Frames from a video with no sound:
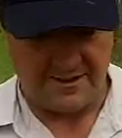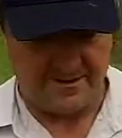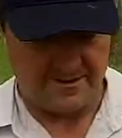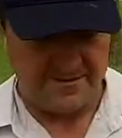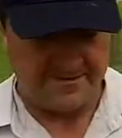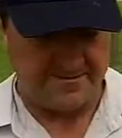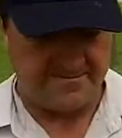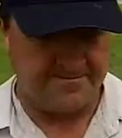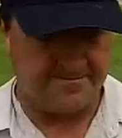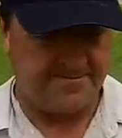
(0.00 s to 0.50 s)
and
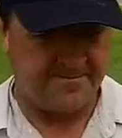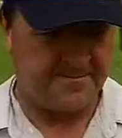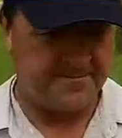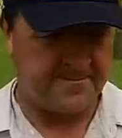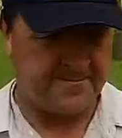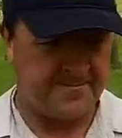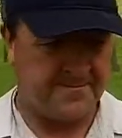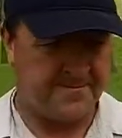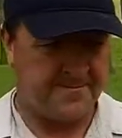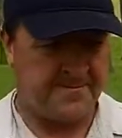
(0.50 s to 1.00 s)

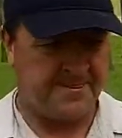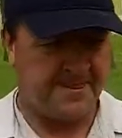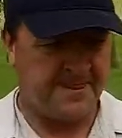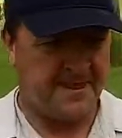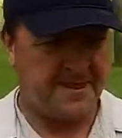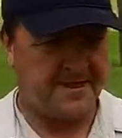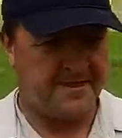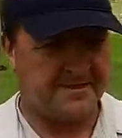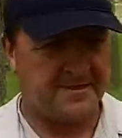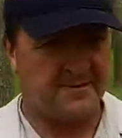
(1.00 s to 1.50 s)

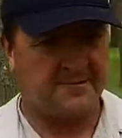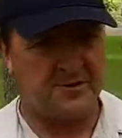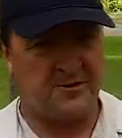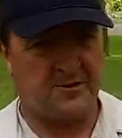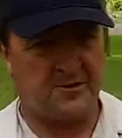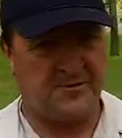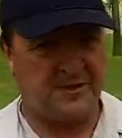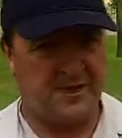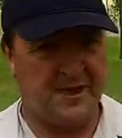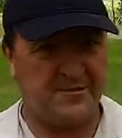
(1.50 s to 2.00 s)

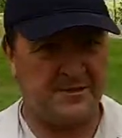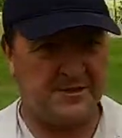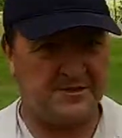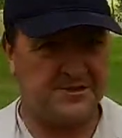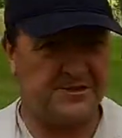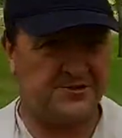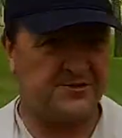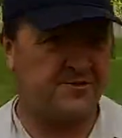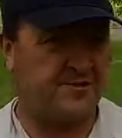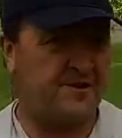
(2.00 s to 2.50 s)
sometimes the image
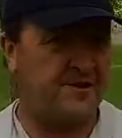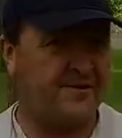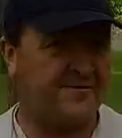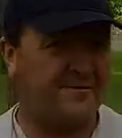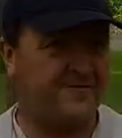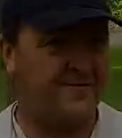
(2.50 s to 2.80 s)
is right in